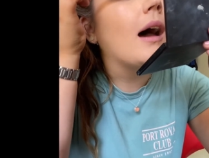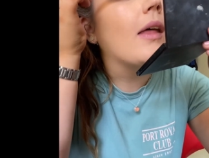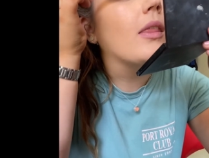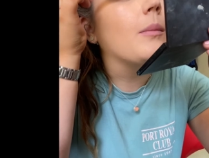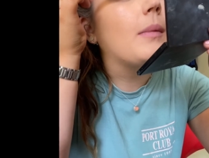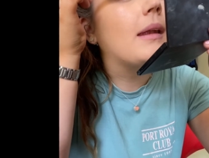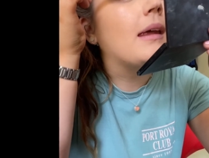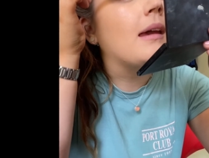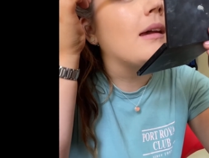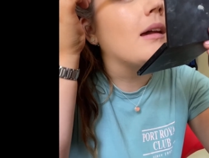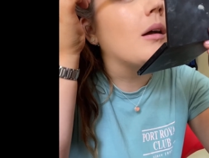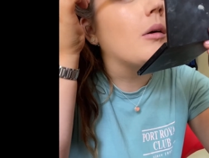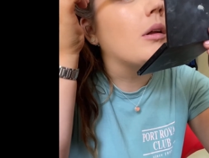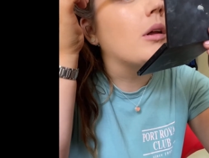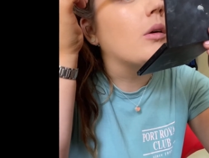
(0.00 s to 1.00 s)
at the minute.
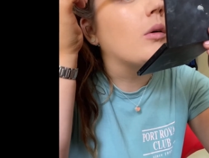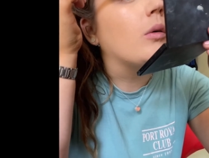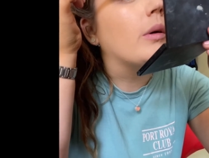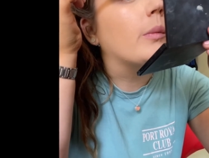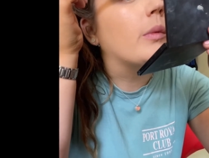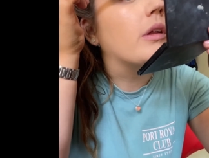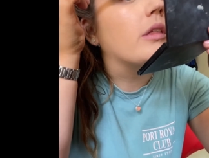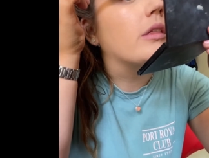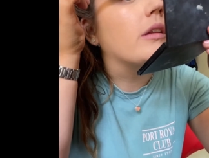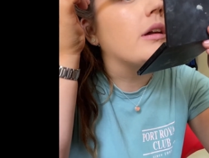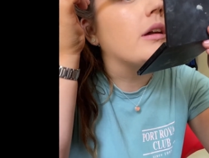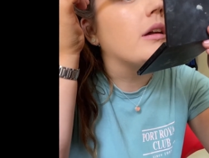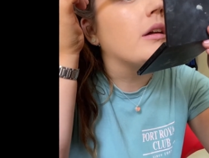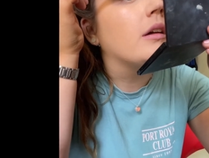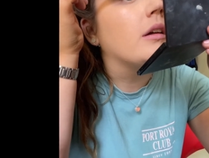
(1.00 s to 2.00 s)
I'm going to go in with
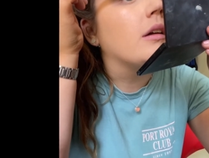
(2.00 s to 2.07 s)
the